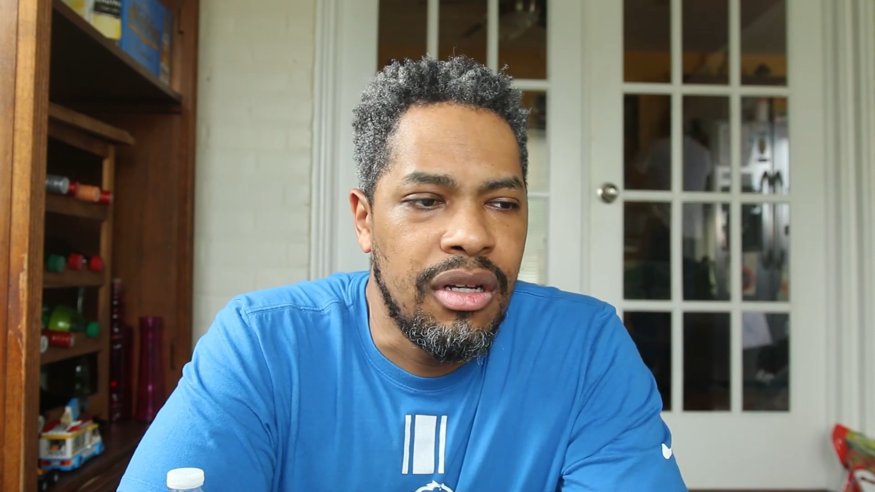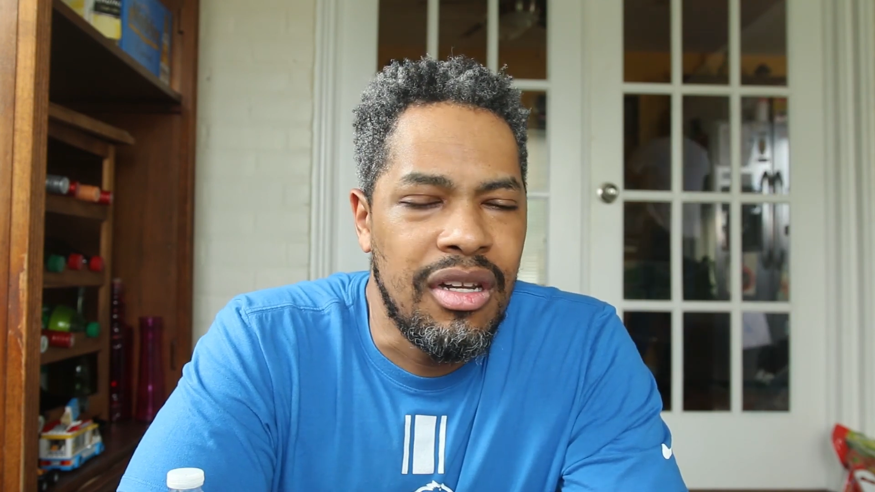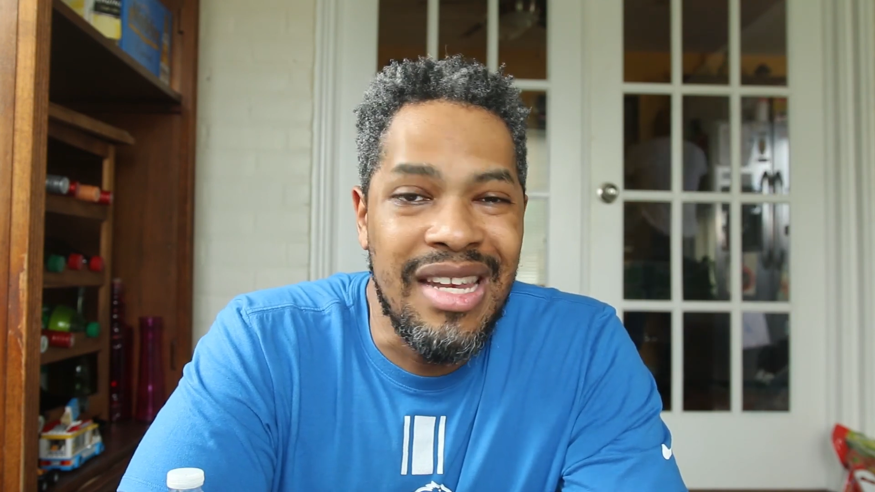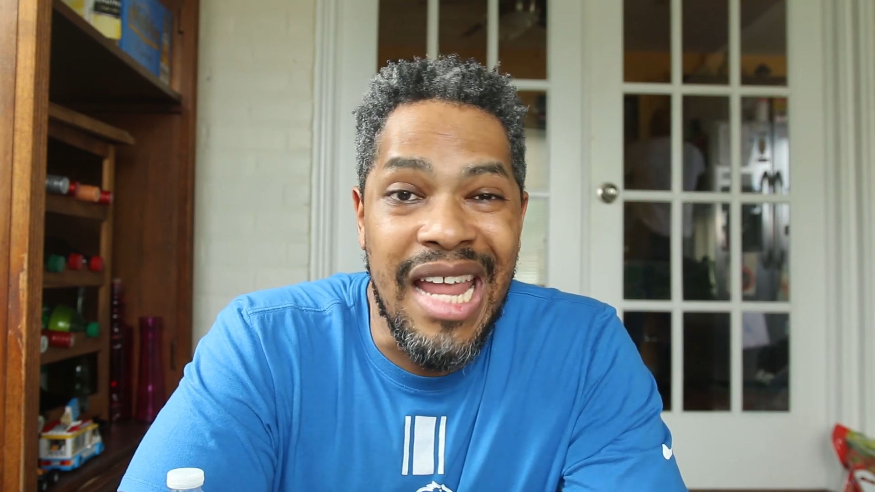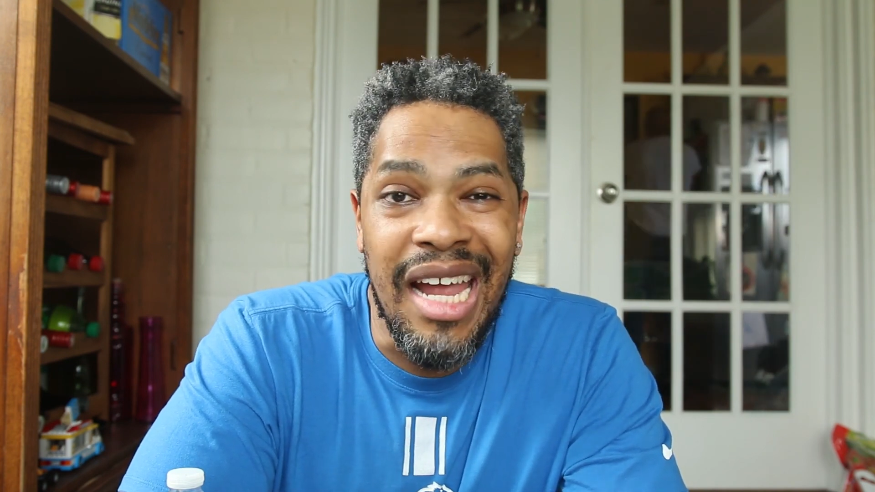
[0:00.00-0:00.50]

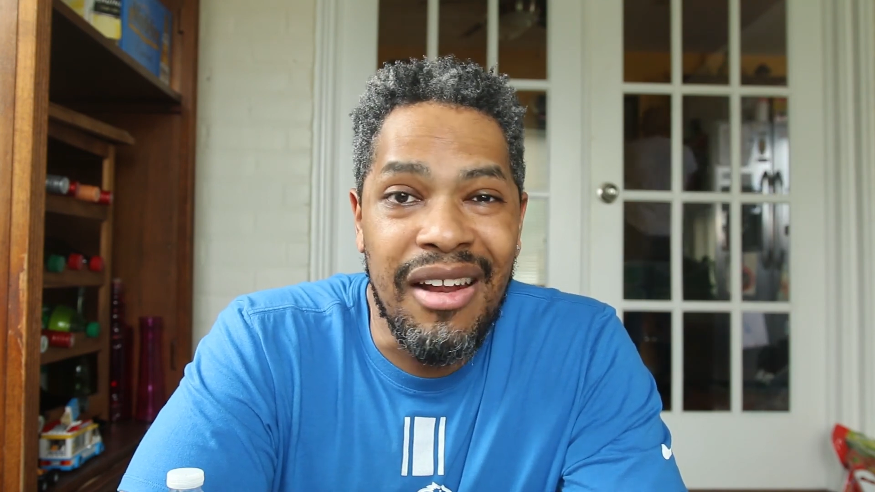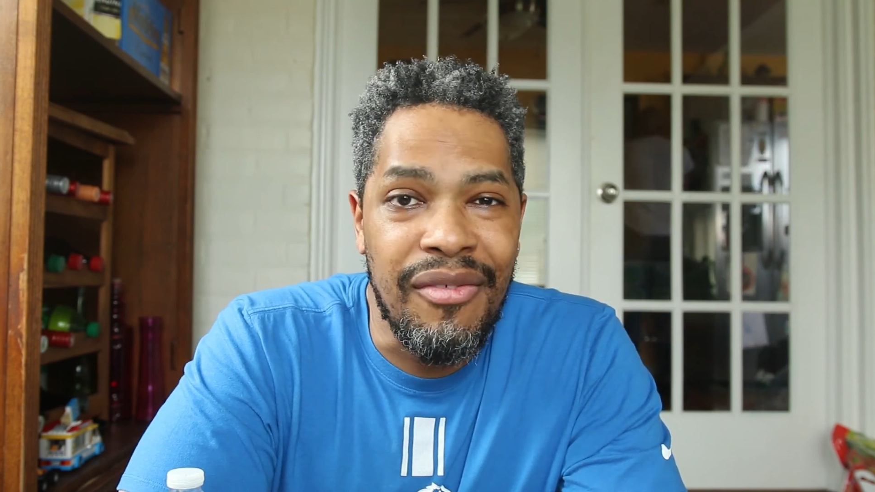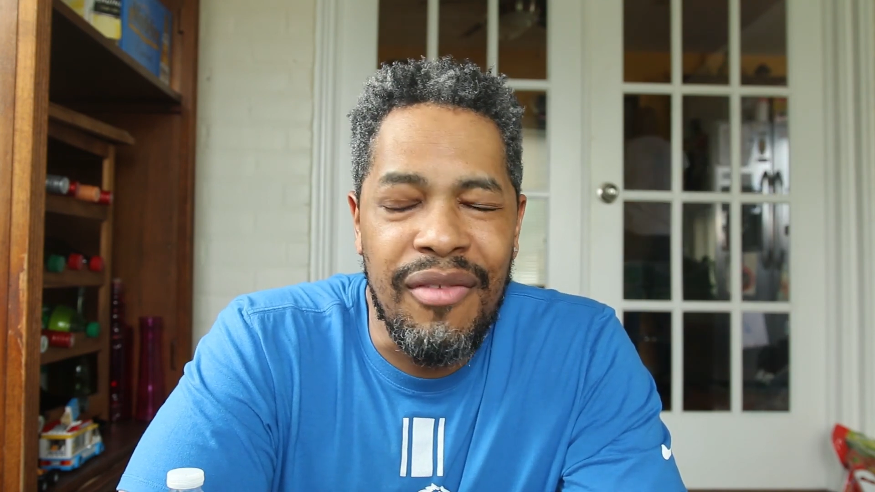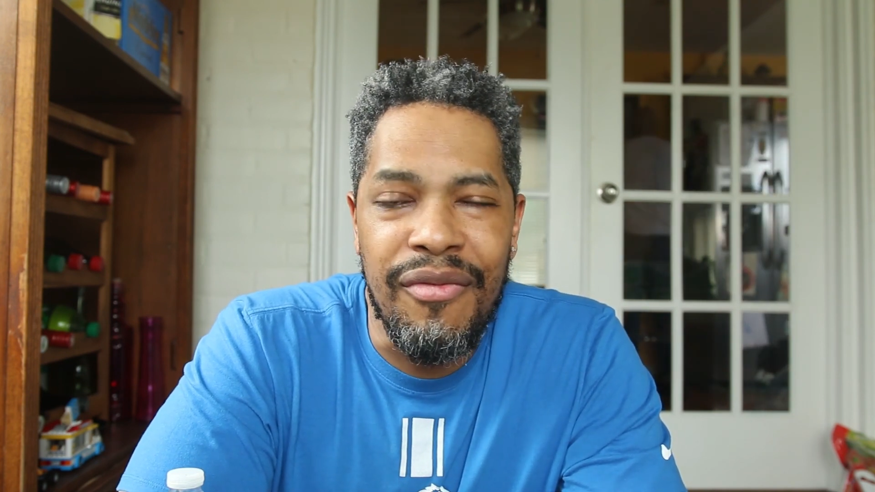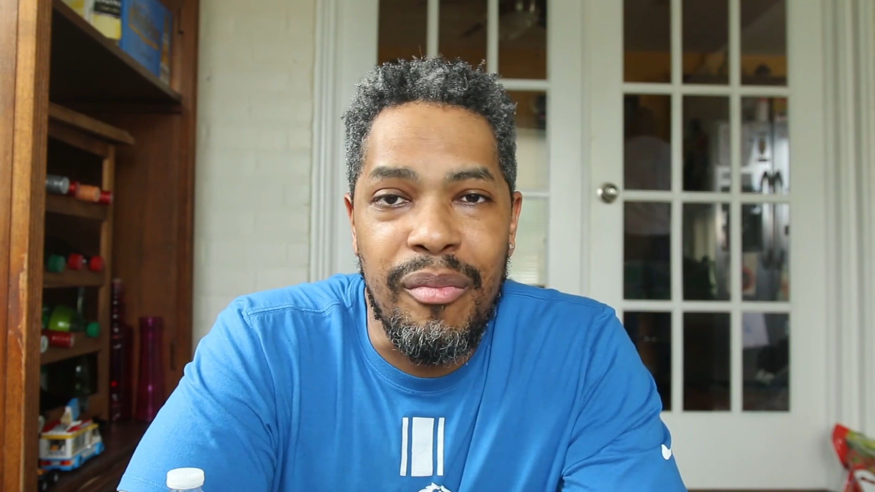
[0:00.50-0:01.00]
negative
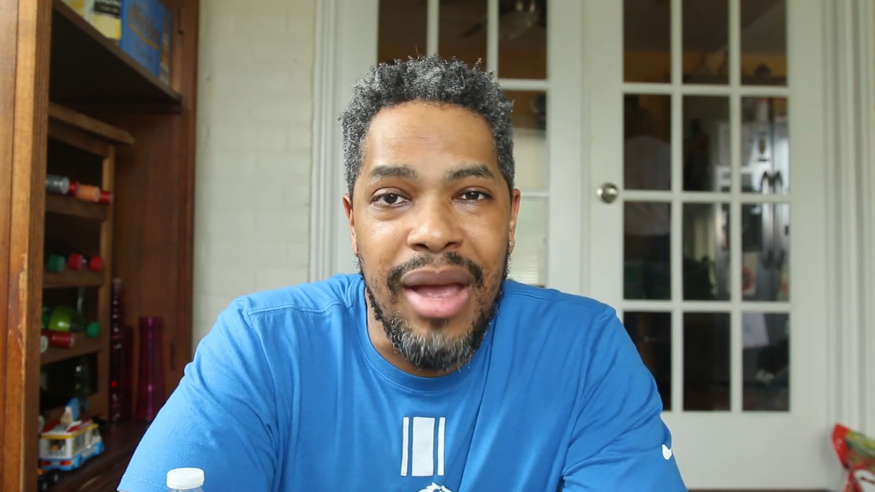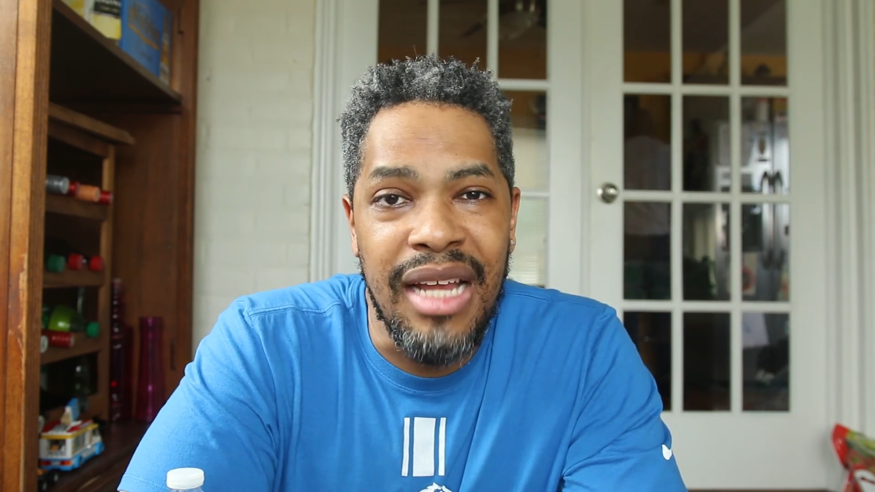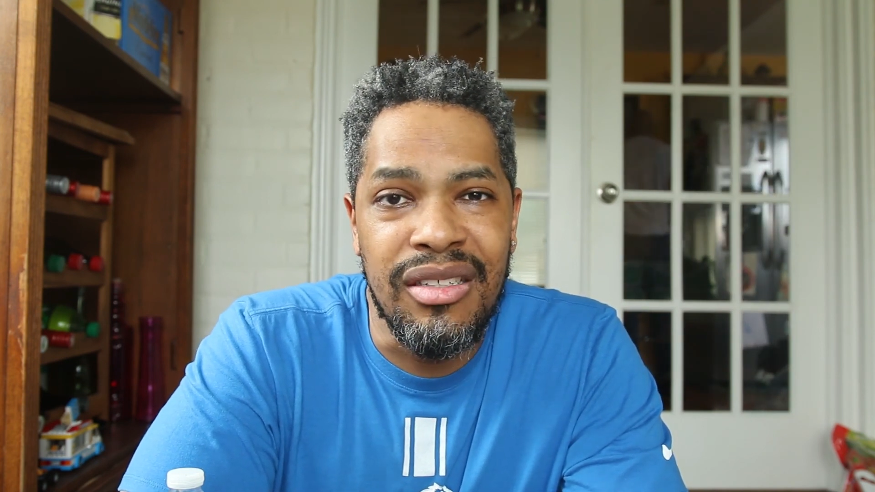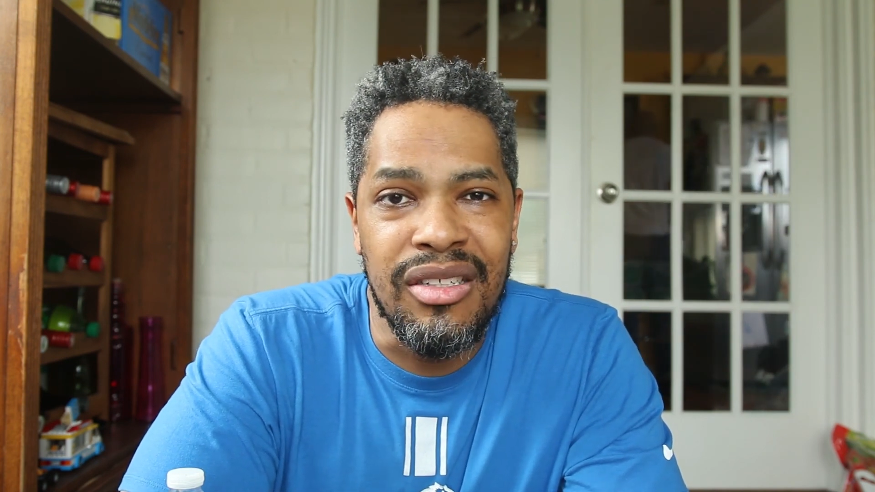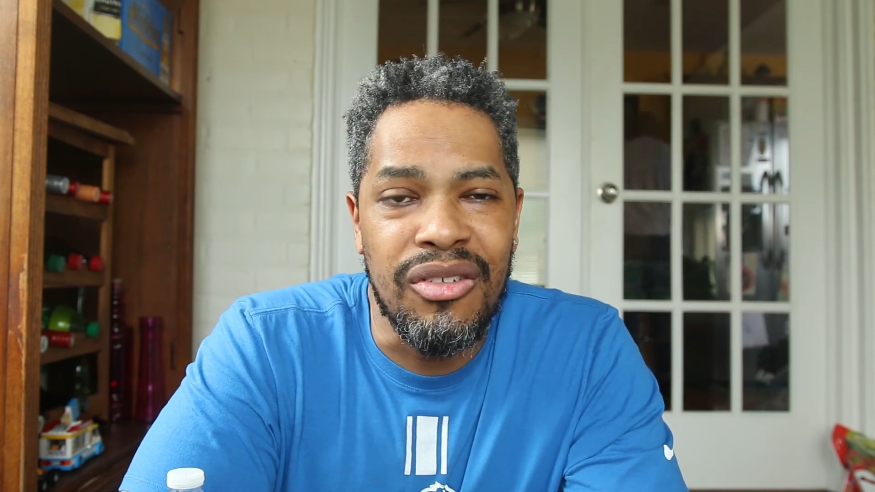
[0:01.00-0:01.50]

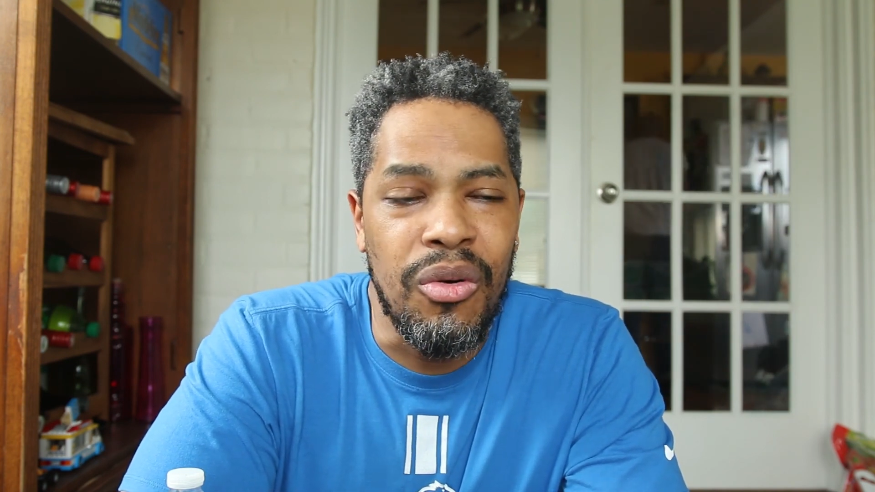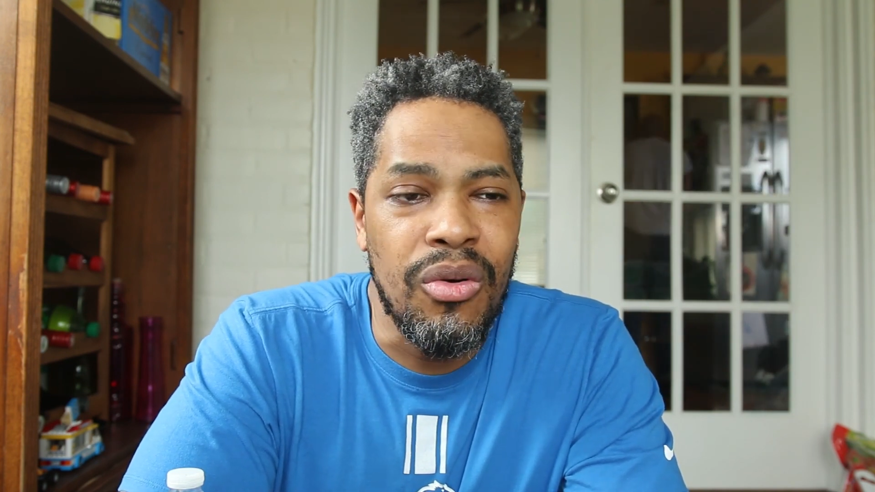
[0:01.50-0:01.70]
information